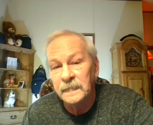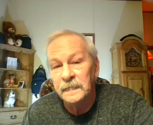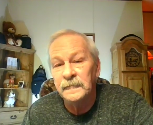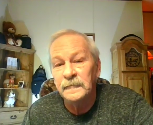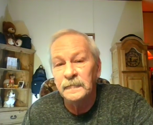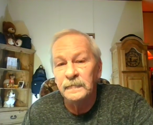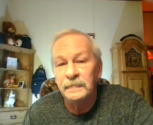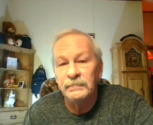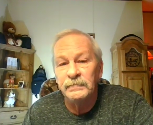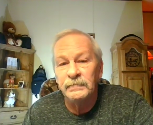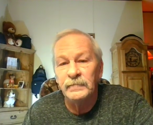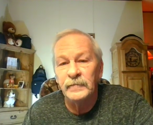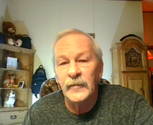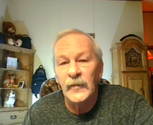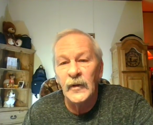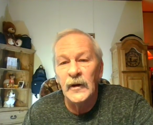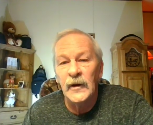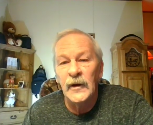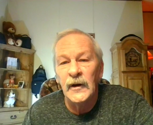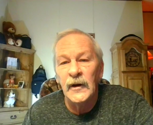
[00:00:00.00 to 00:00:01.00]

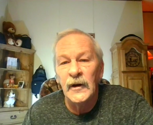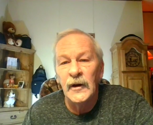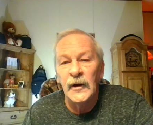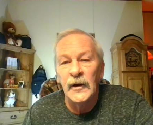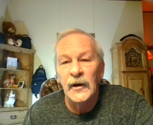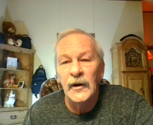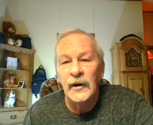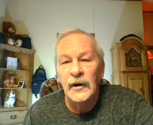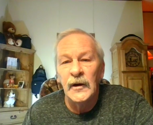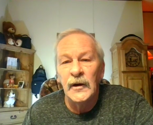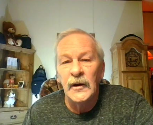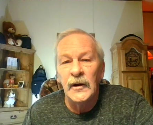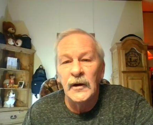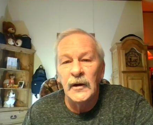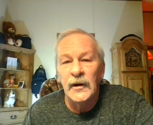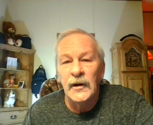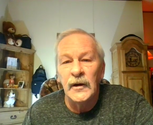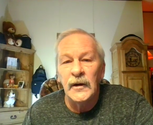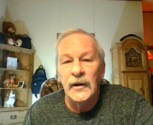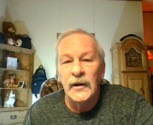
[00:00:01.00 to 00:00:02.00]

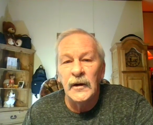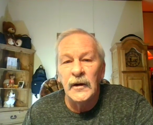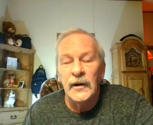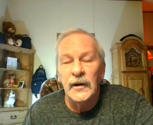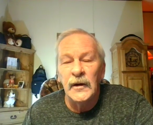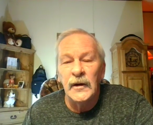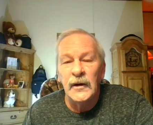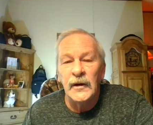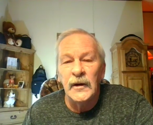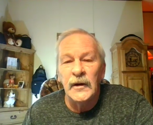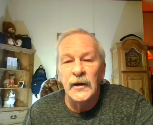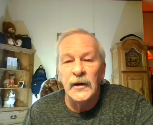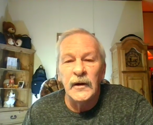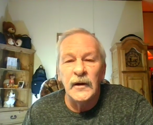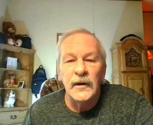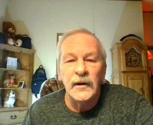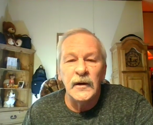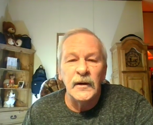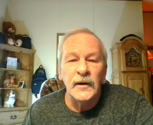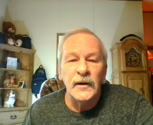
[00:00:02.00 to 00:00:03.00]

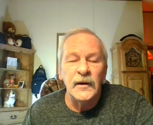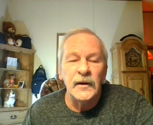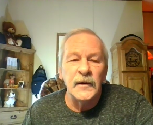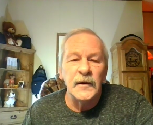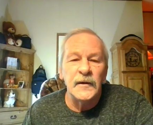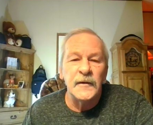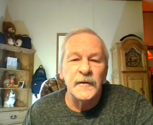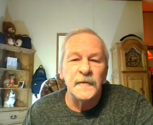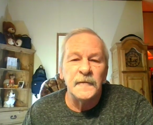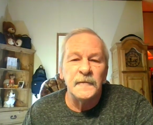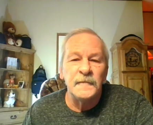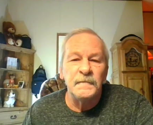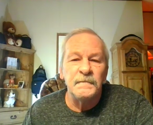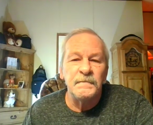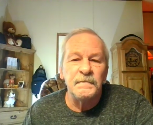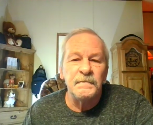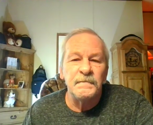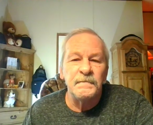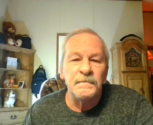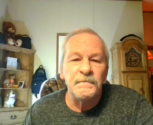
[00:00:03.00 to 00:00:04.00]

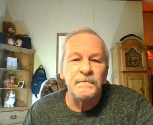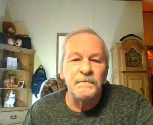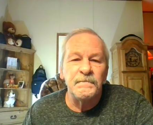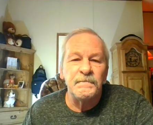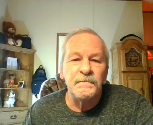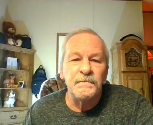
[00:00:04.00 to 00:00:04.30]
Nobody speaks.